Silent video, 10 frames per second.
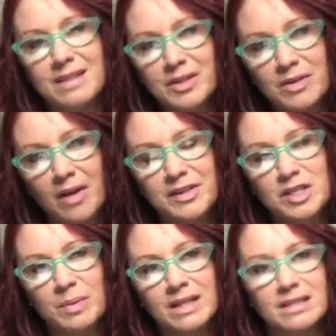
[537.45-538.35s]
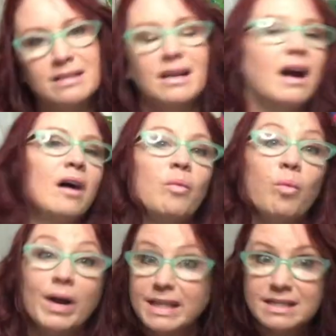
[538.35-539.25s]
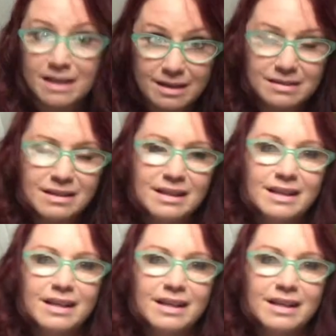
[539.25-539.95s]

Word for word: and you're not expecting a one and done,